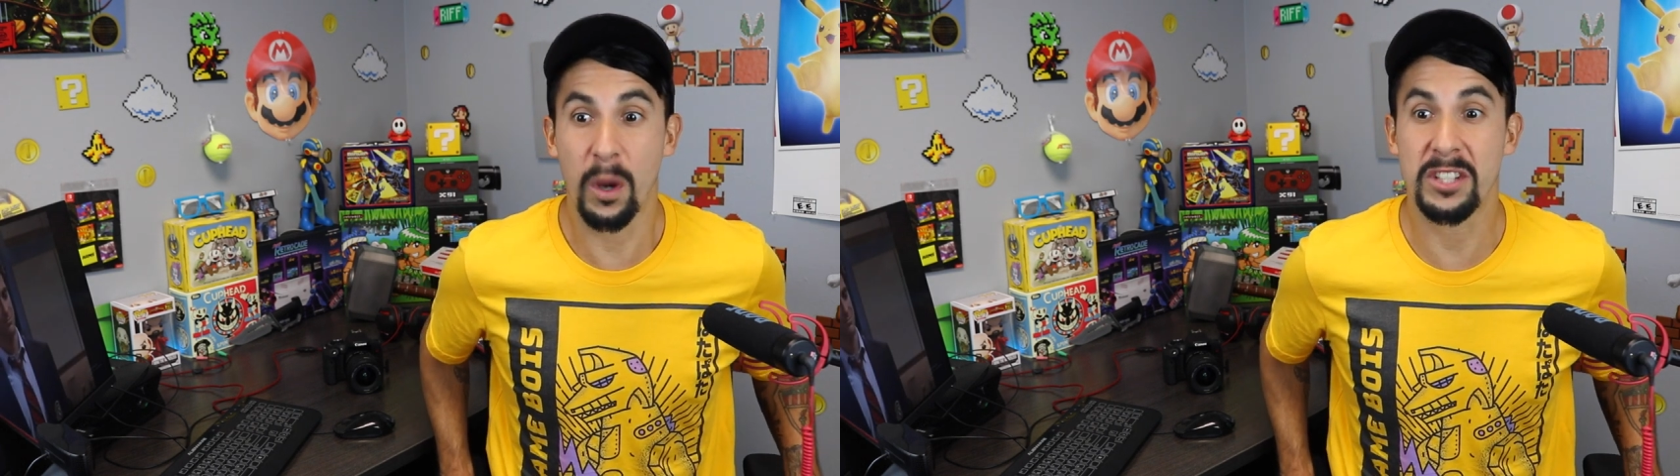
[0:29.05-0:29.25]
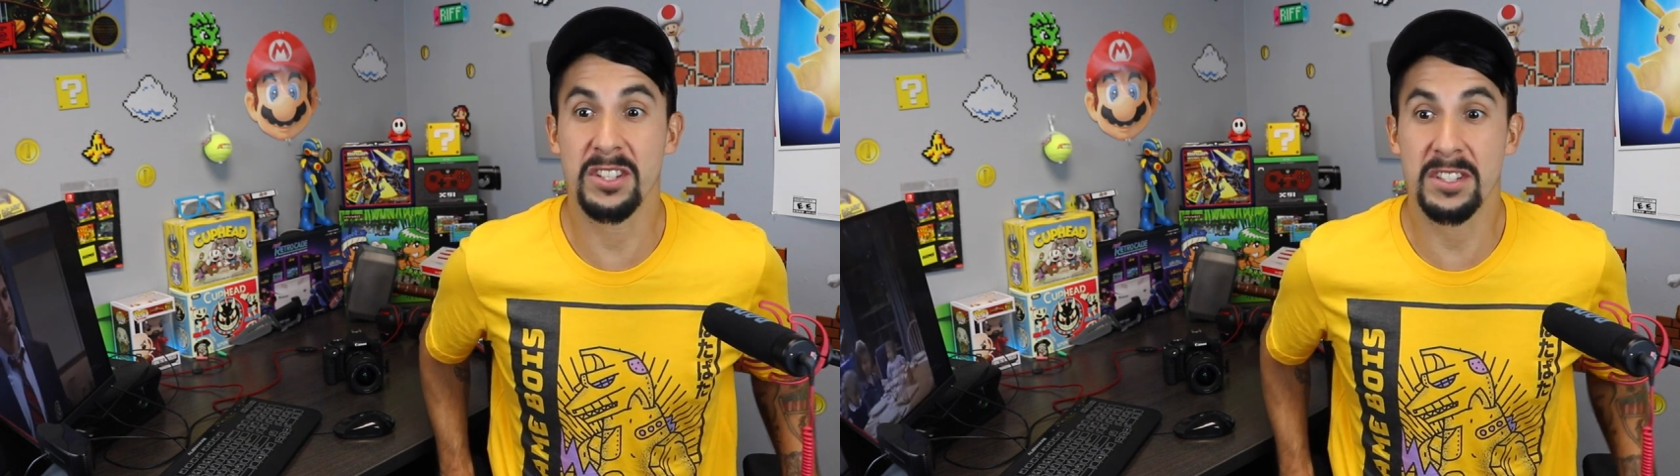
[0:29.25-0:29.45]

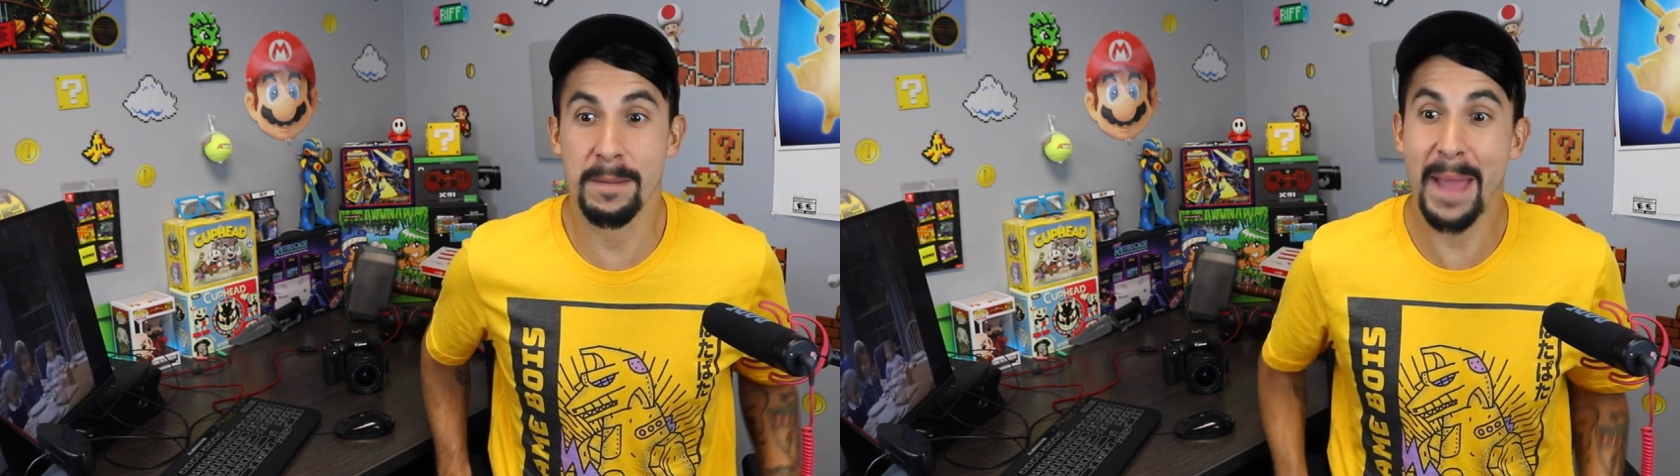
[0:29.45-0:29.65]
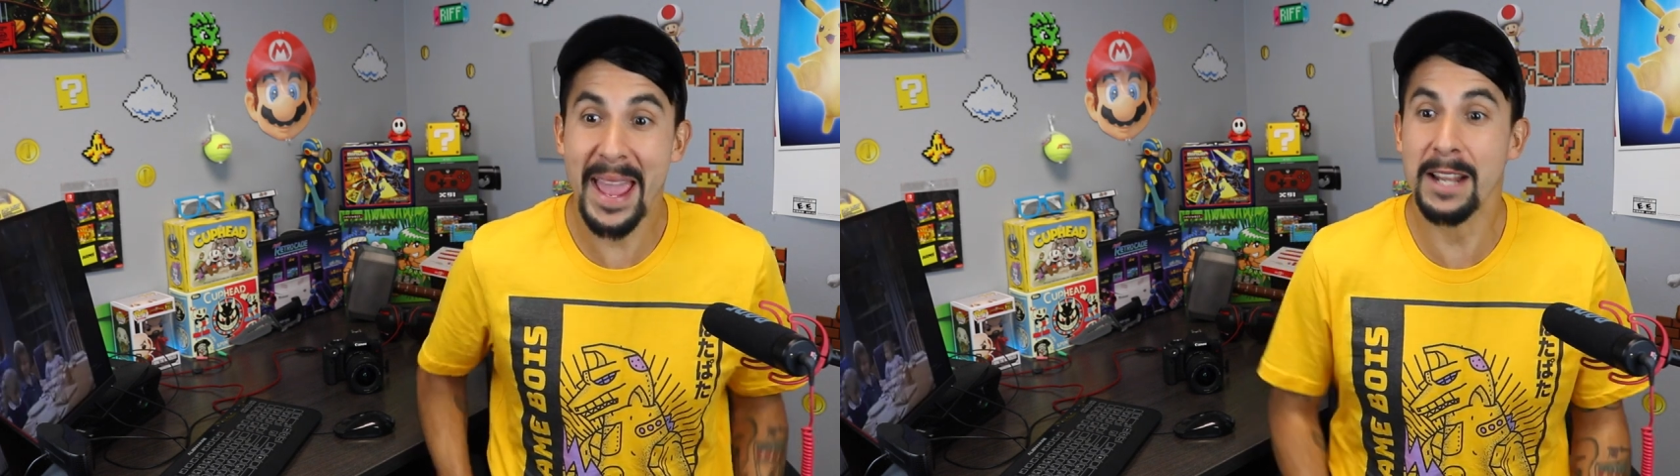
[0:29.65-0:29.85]
which is
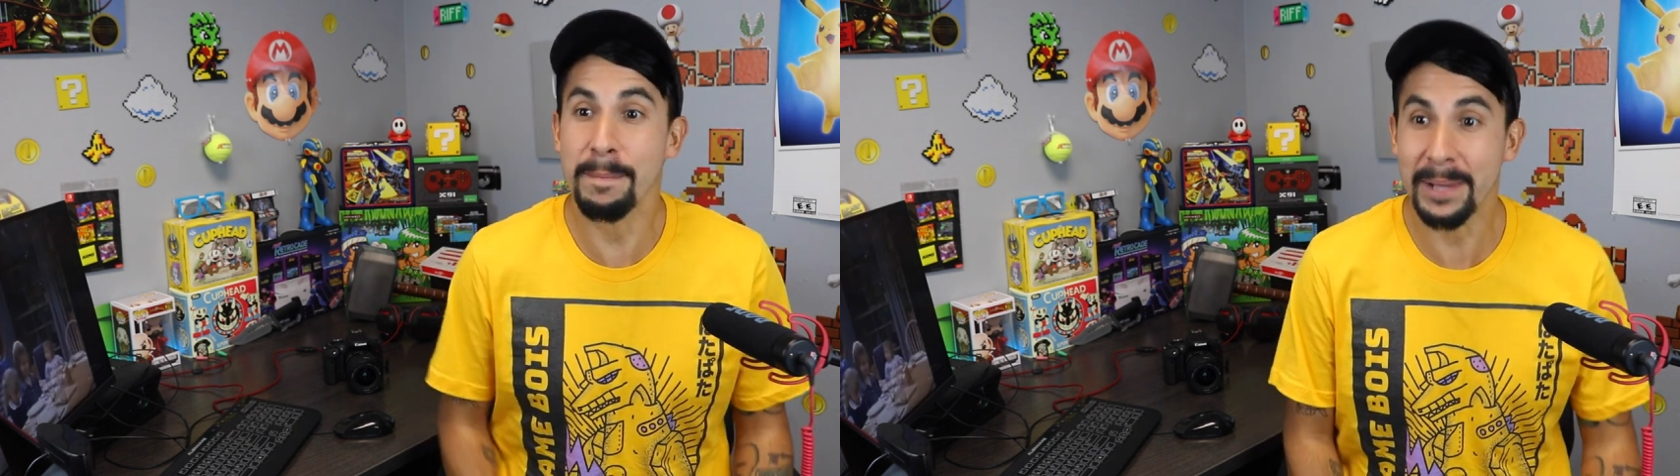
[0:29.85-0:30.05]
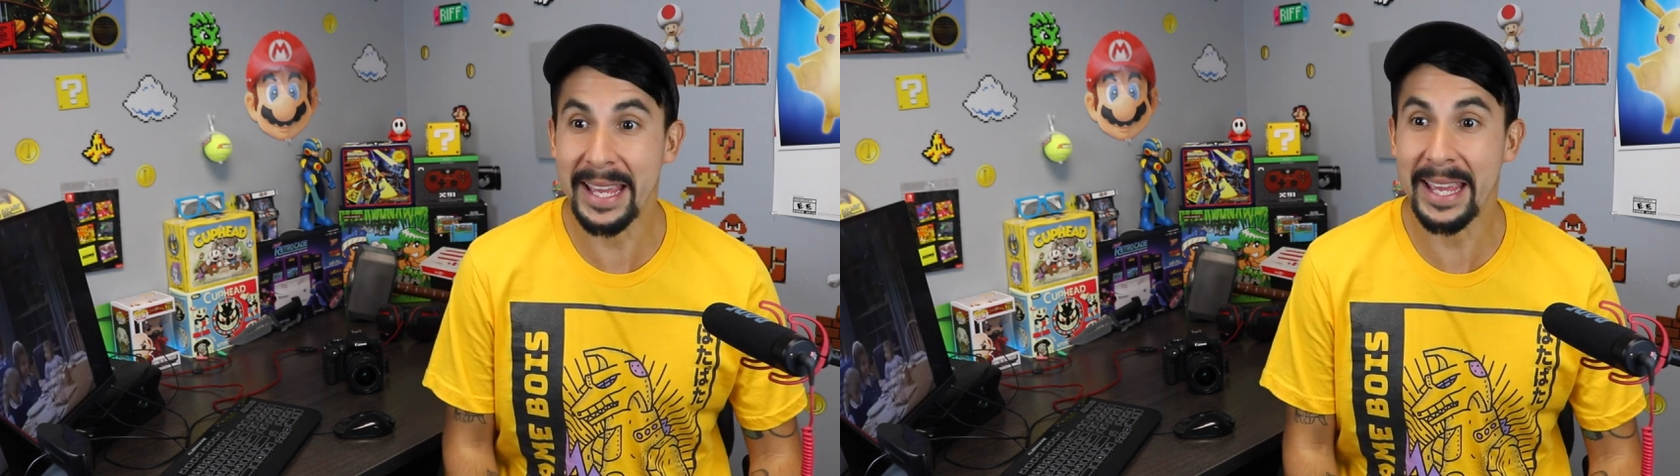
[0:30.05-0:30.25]

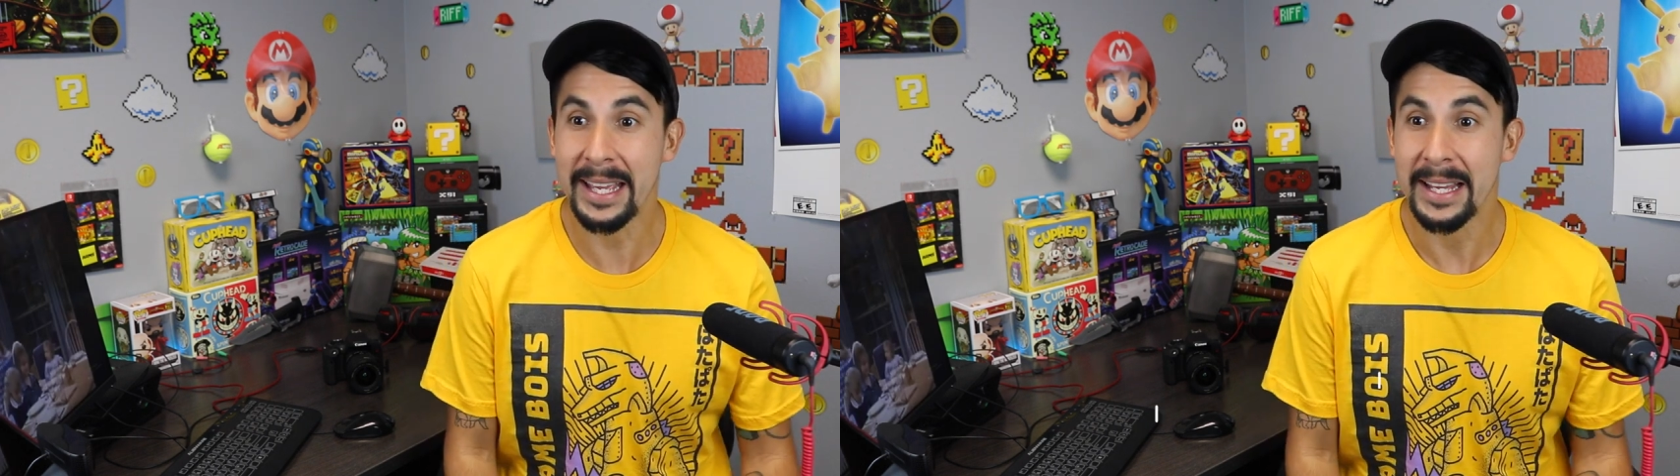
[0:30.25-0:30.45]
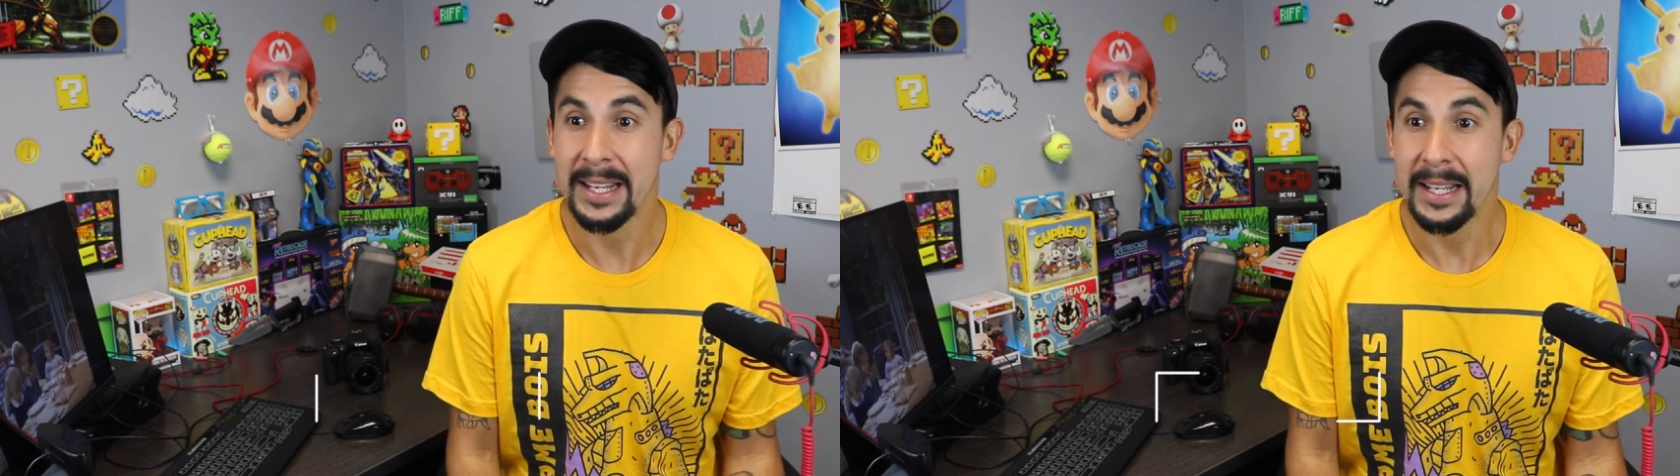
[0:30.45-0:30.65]
debatably,